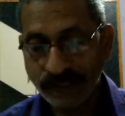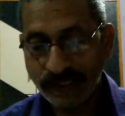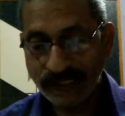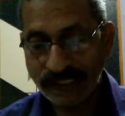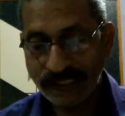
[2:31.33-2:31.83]

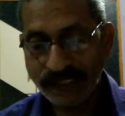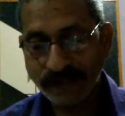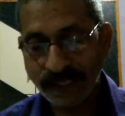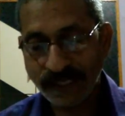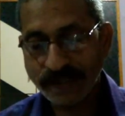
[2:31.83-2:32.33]
These
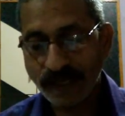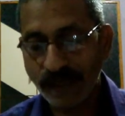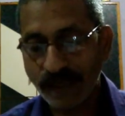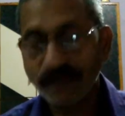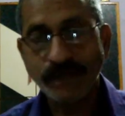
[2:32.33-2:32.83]
rays are
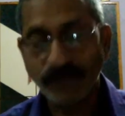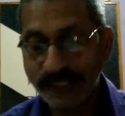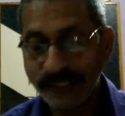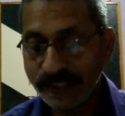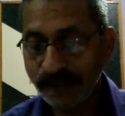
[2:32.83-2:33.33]

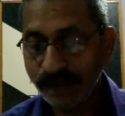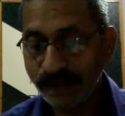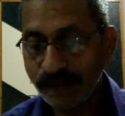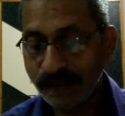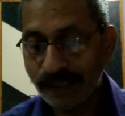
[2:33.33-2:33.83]
vertical
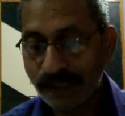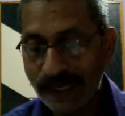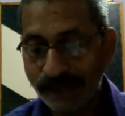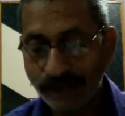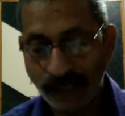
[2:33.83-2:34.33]

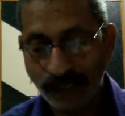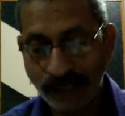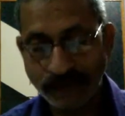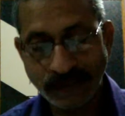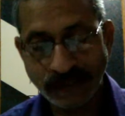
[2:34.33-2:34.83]
and are
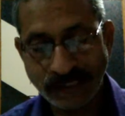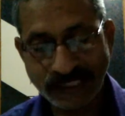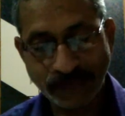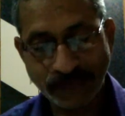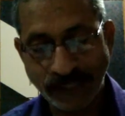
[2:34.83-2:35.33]

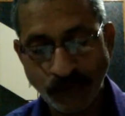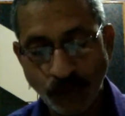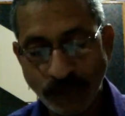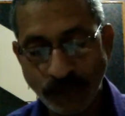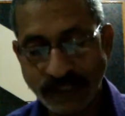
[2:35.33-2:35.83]
spread
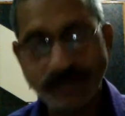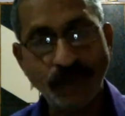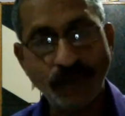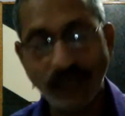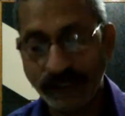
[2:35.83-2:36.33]
over a small
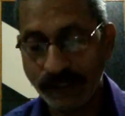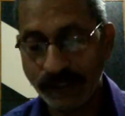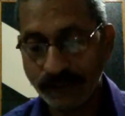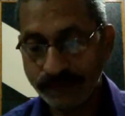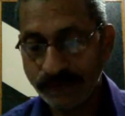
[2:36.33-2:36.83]
area.
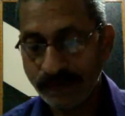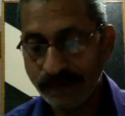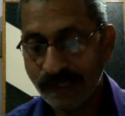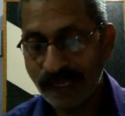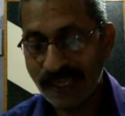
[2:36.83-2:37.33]

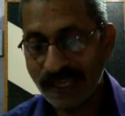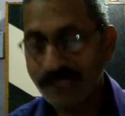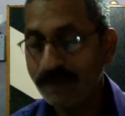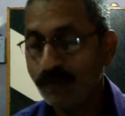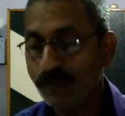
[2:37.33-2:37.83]
As we
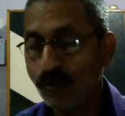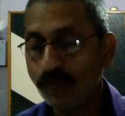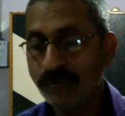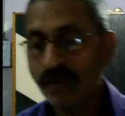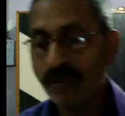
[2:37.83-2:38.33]
move
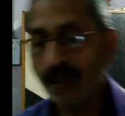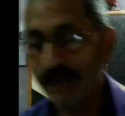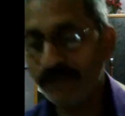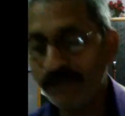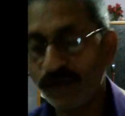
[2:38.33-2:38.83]
away
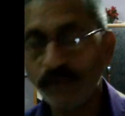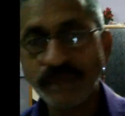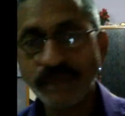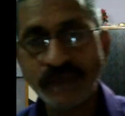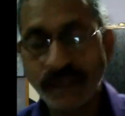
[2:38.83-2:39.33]
from
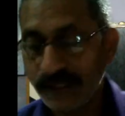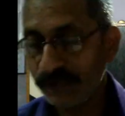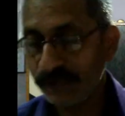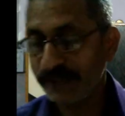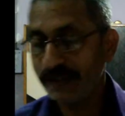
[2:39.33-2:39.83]

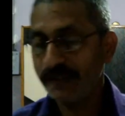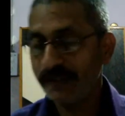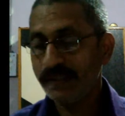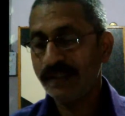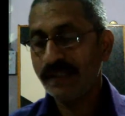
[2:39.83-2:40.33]
equator
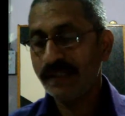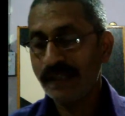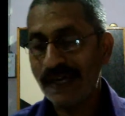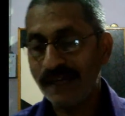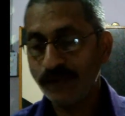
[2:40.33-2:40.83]

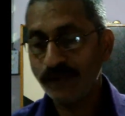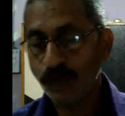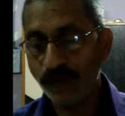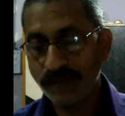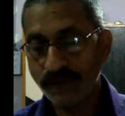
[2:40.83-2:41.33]
and
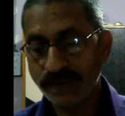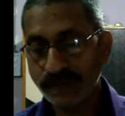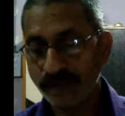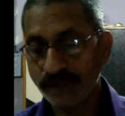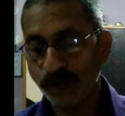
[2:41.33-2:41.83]
towards the
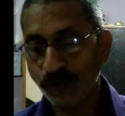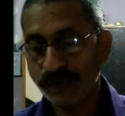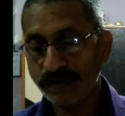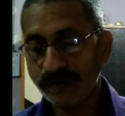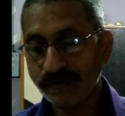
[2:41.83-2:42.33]
poles,
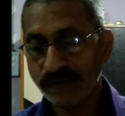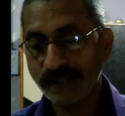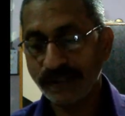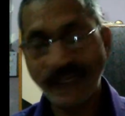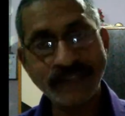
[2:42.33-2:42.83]
the
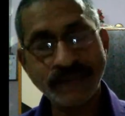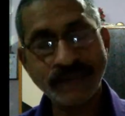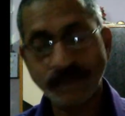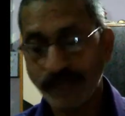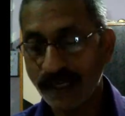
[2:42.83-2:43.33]
rays
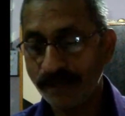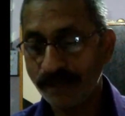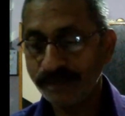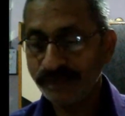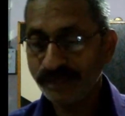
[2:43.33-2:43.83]
become
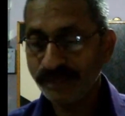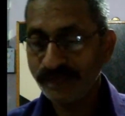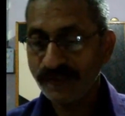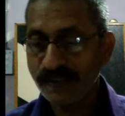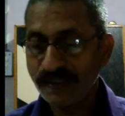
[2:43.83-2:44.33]

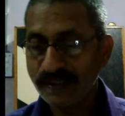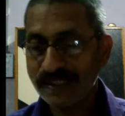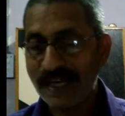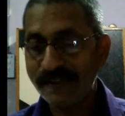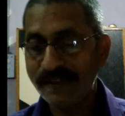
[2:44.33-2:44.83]

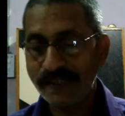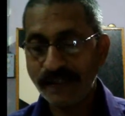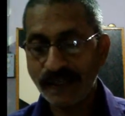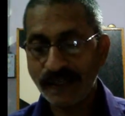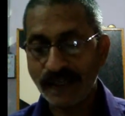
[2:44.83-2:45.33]
slanting
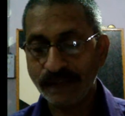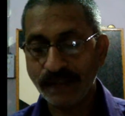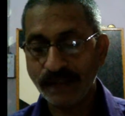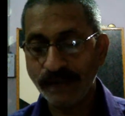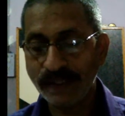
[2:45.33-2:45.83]
and
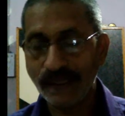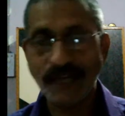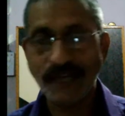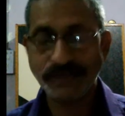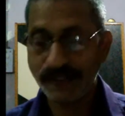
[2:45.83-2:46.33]
cover a
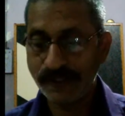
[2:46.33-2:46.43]
large area.